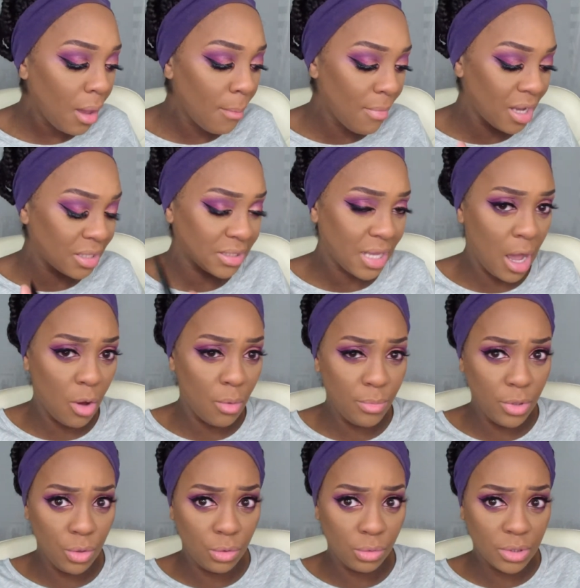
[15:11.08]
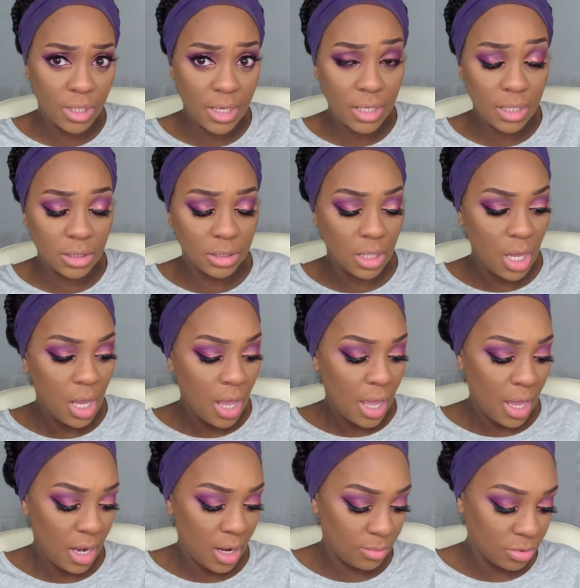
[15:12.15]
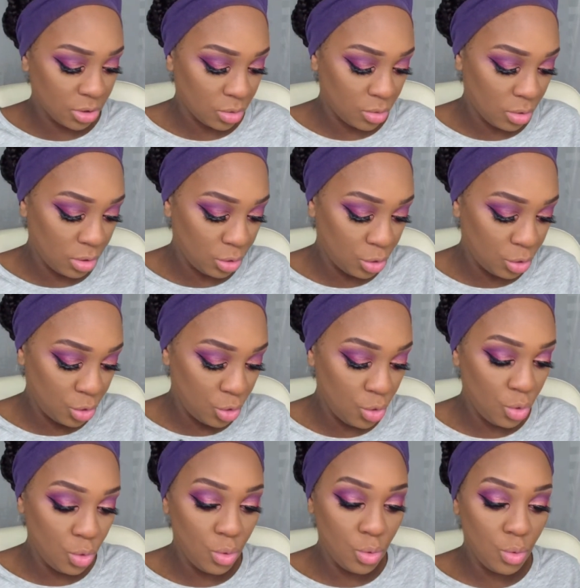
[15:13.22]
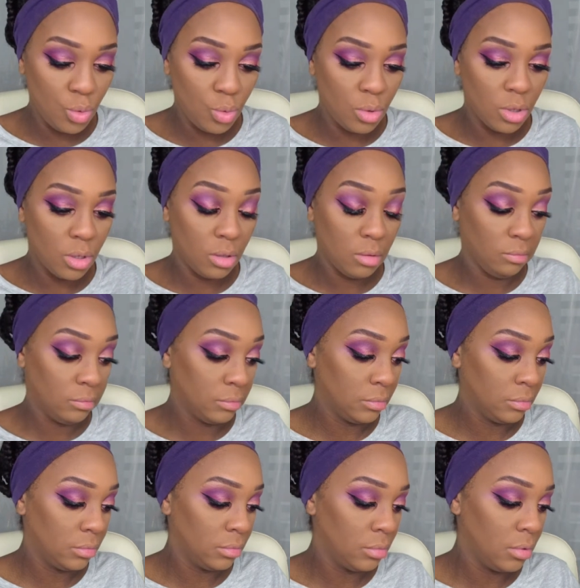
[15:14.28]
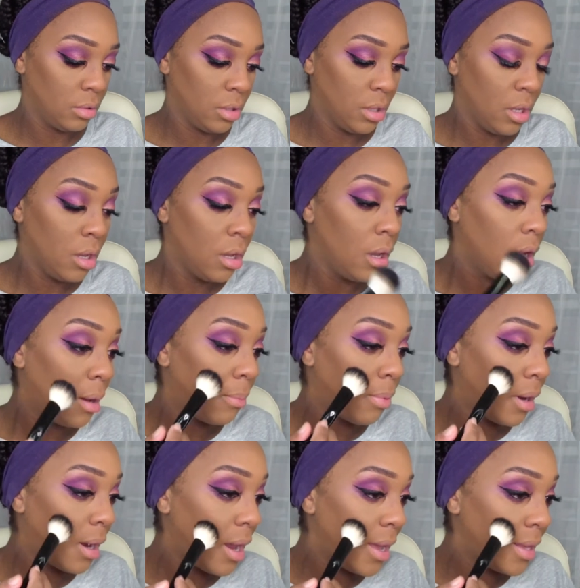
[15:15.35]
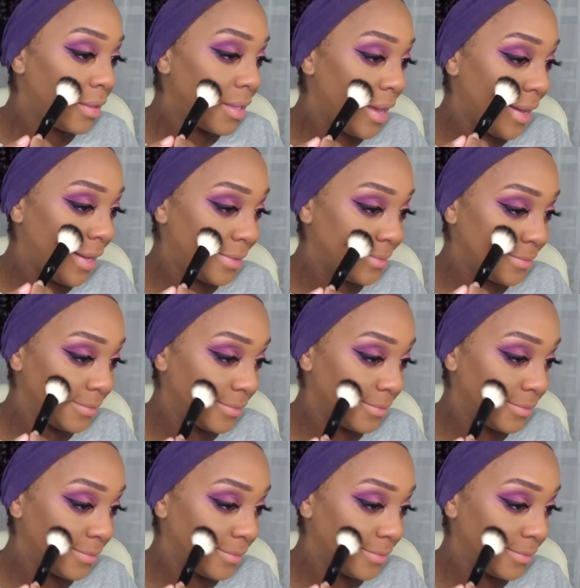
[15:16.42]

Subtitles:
Moscow Mule does. And I'm just going to apply that